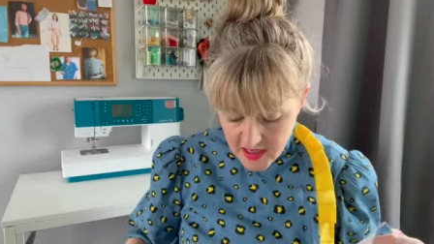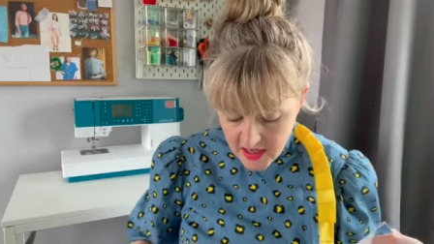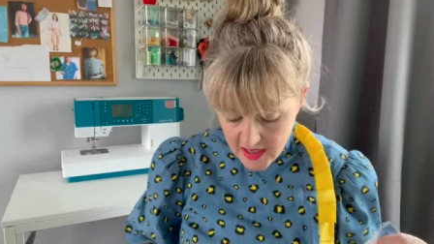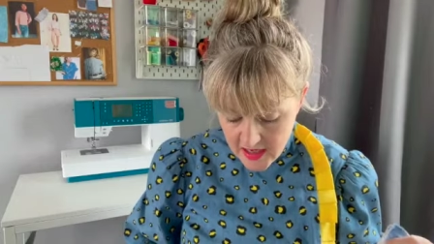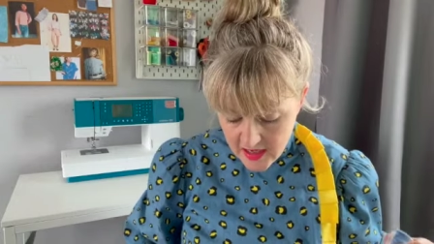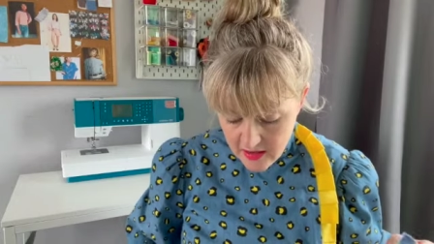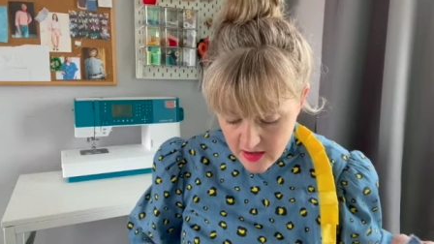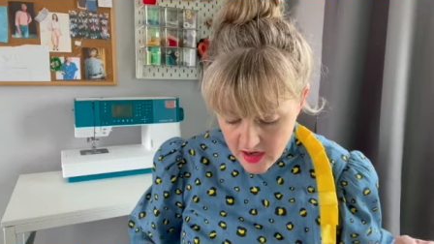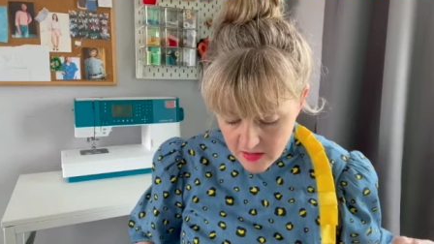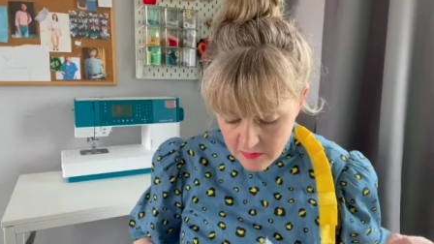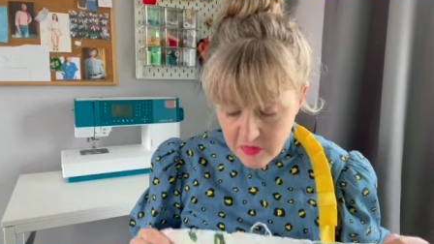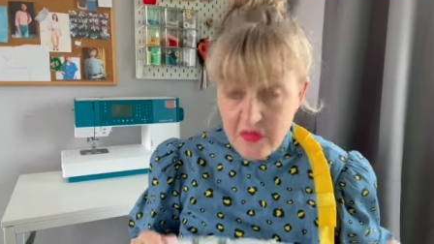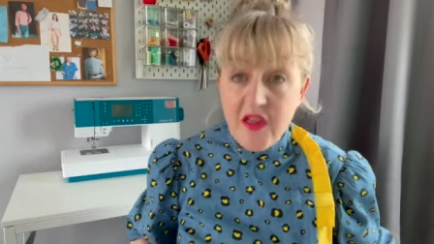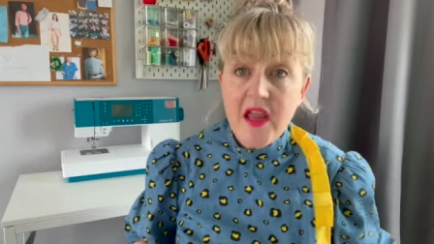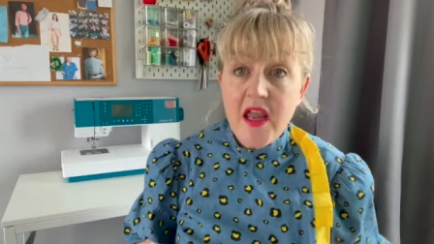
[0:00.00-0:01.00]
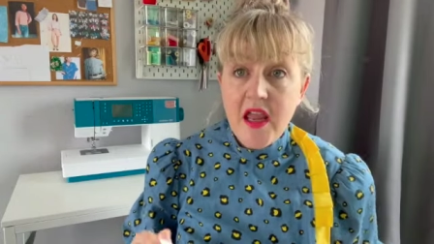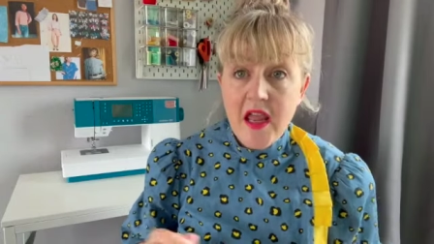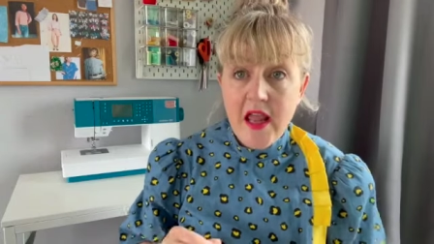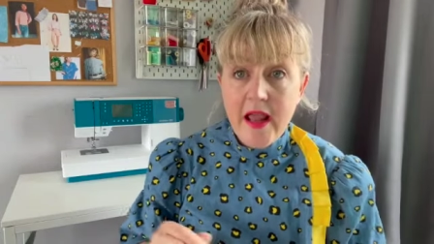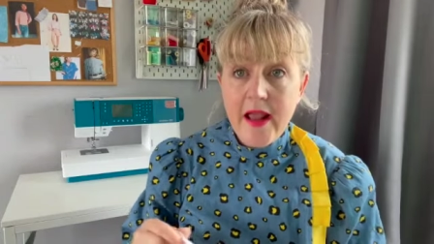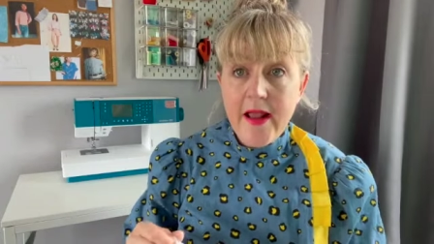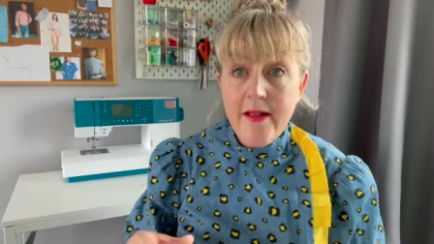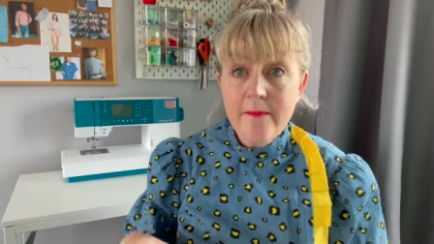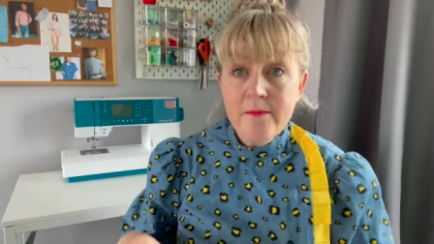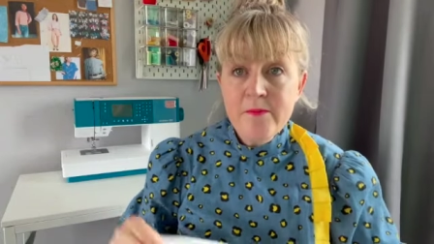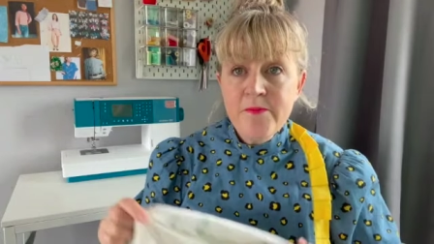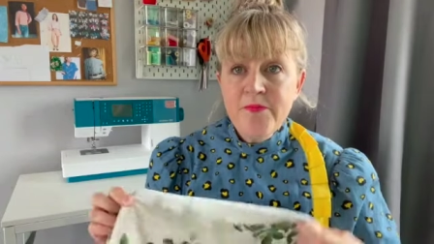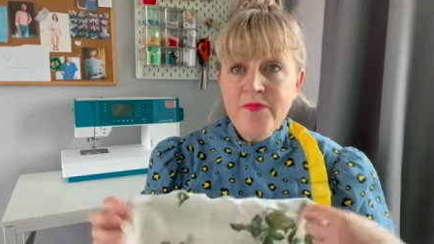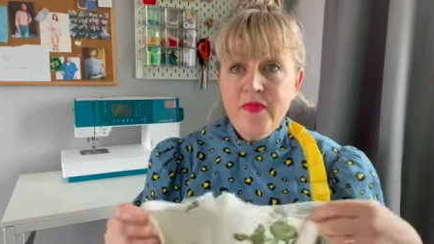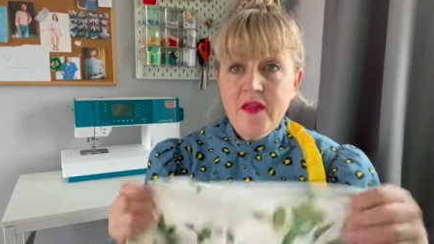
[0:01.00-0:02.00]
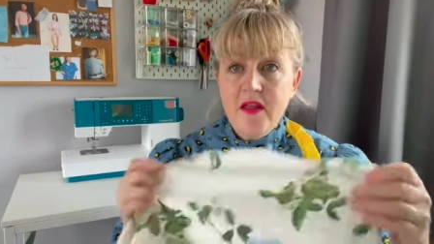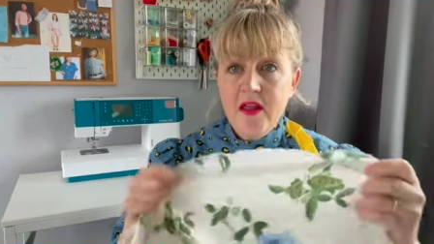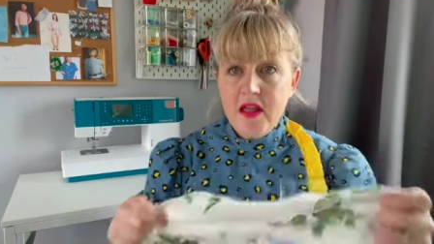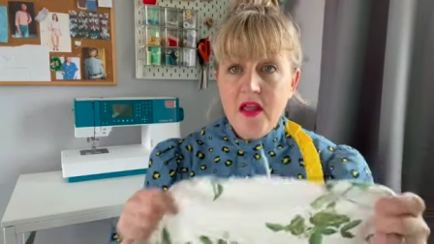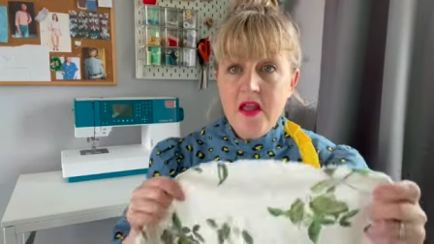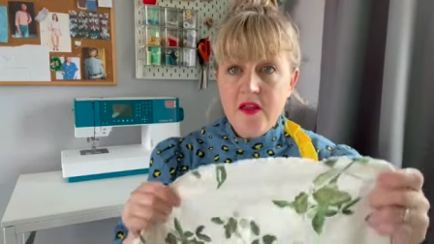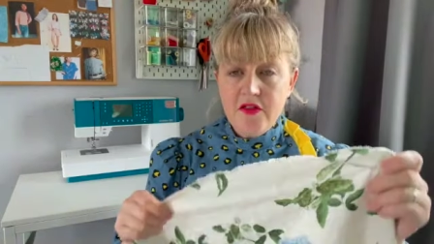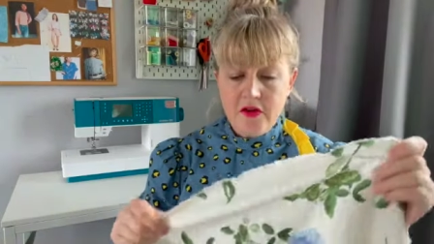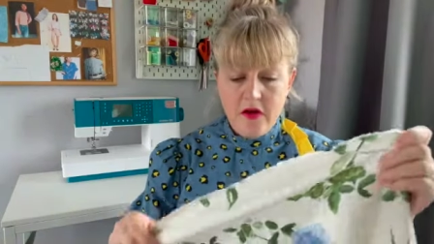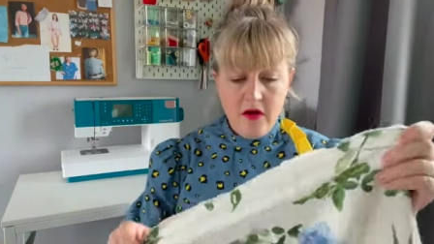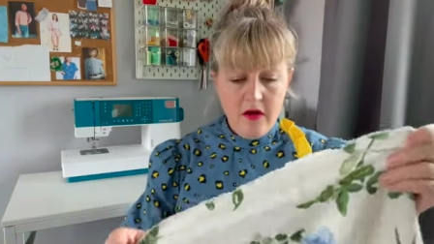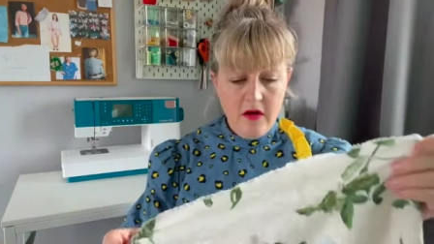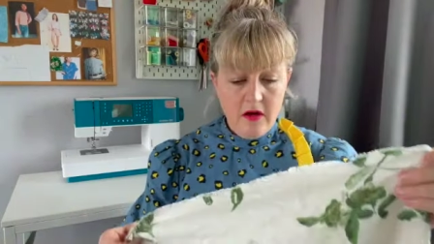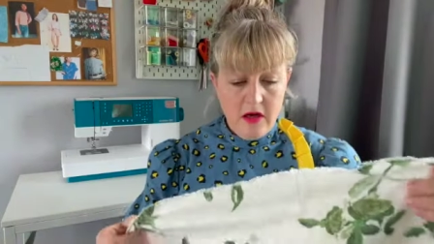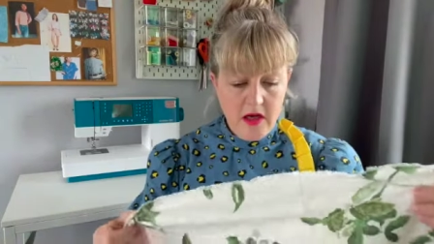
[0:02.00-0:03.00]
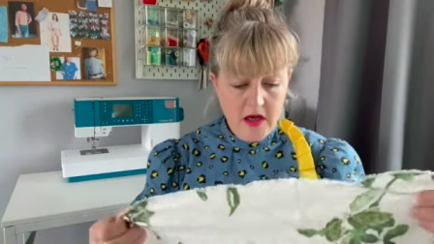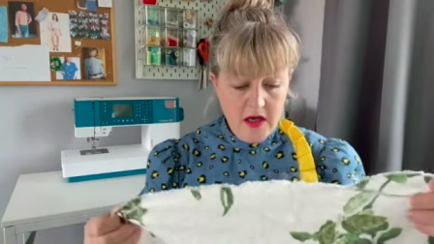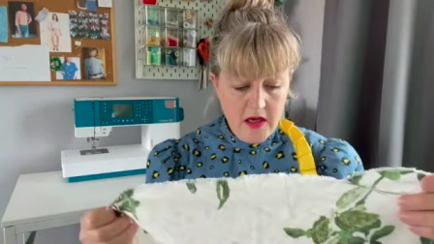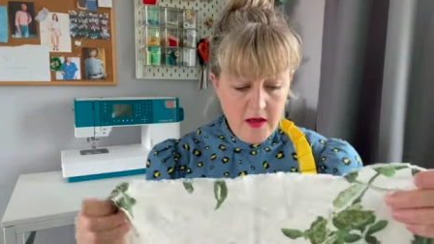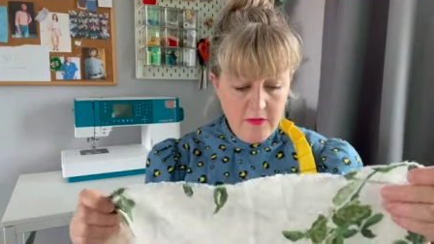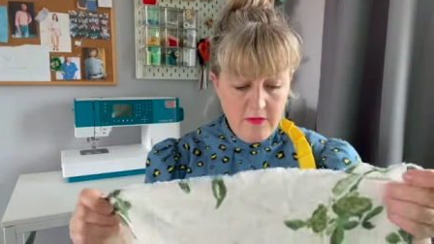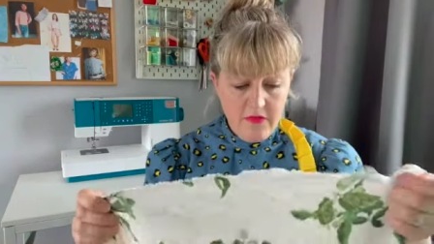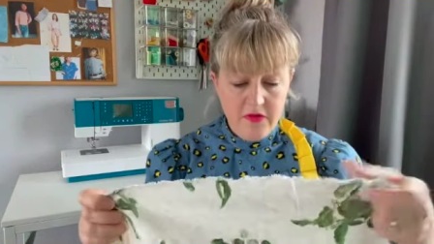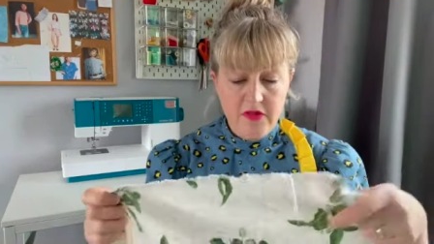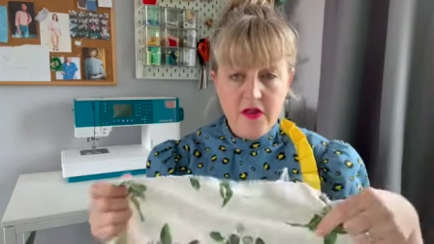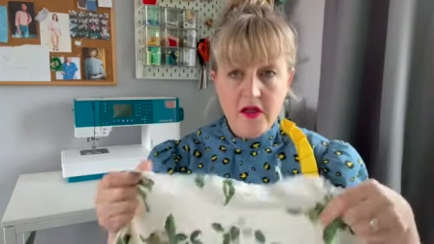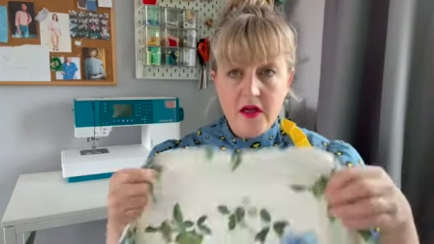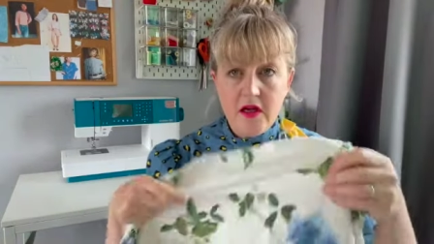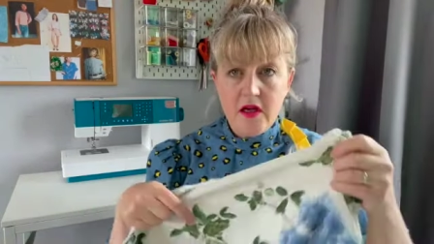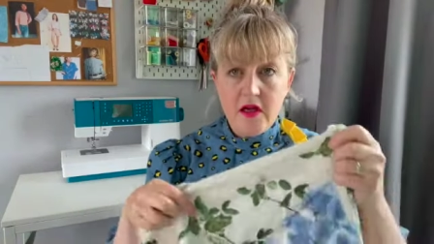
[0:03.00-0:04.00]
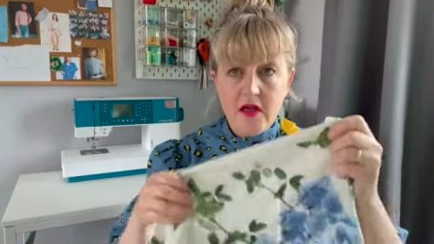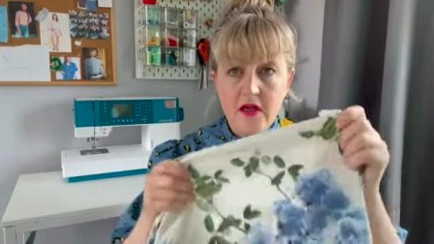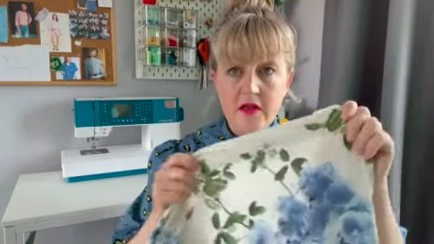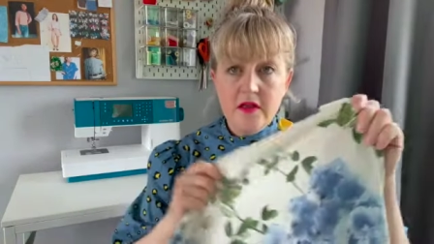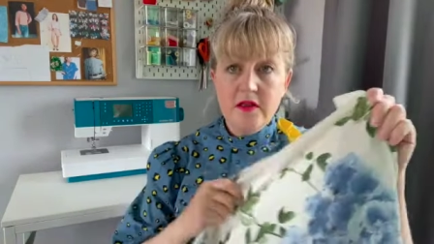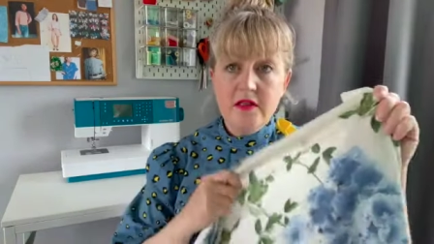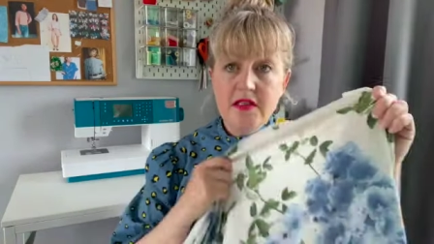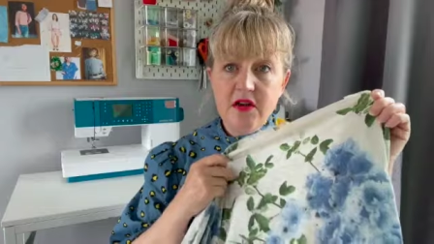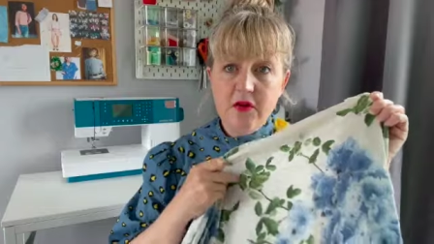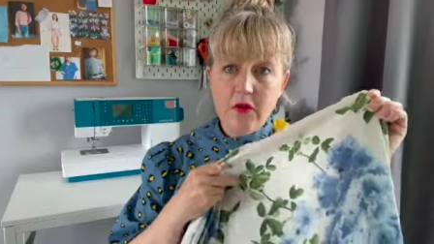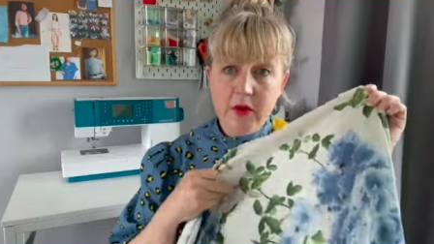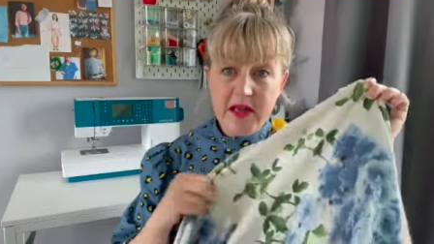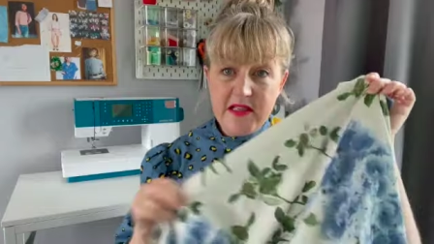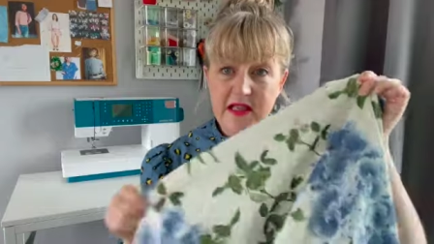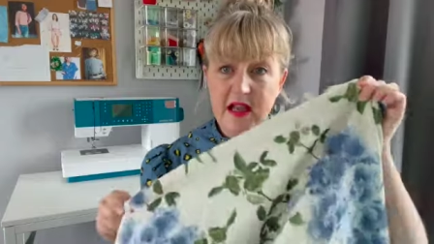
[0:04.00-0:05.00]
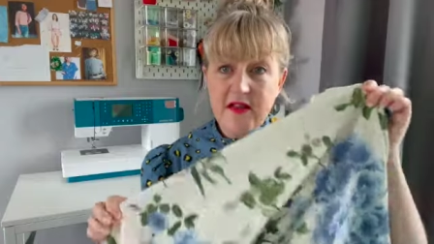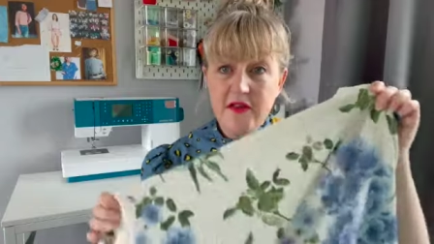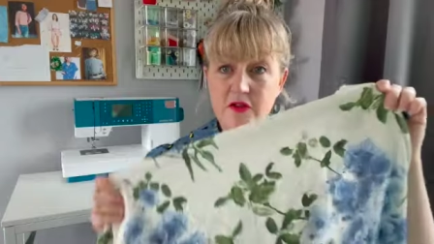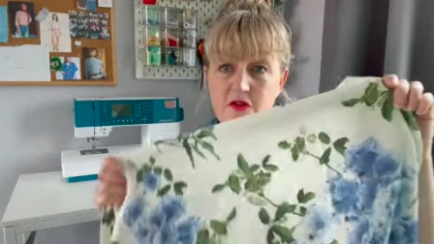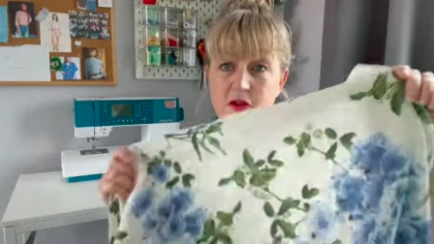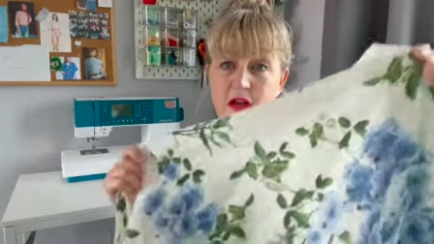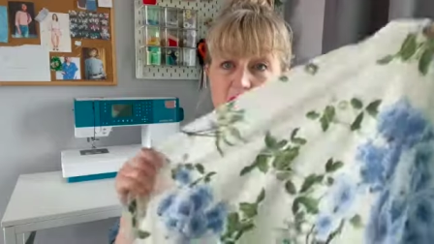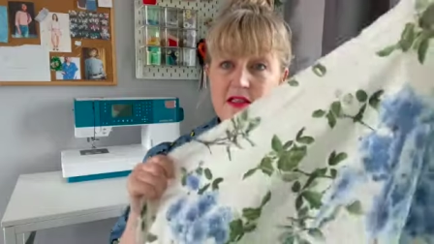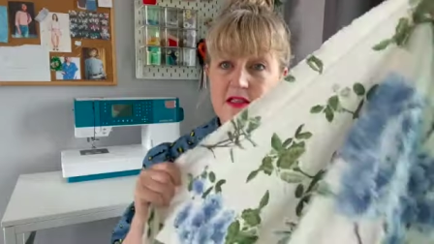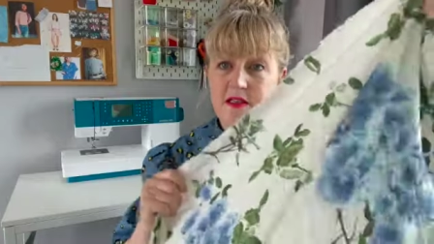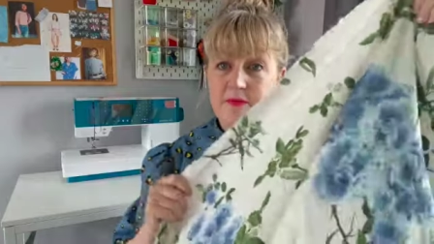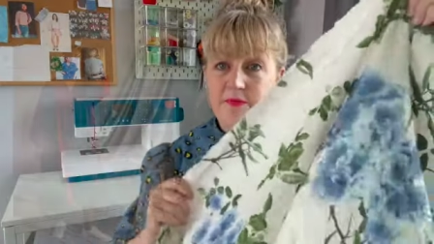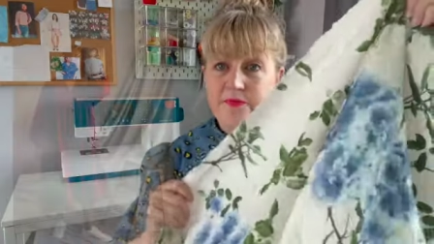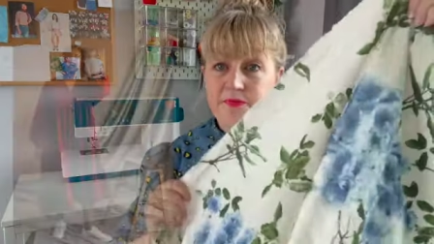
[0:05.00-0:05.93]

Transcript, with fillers: Uh, I'm thinking either um, the zero waste gather dress,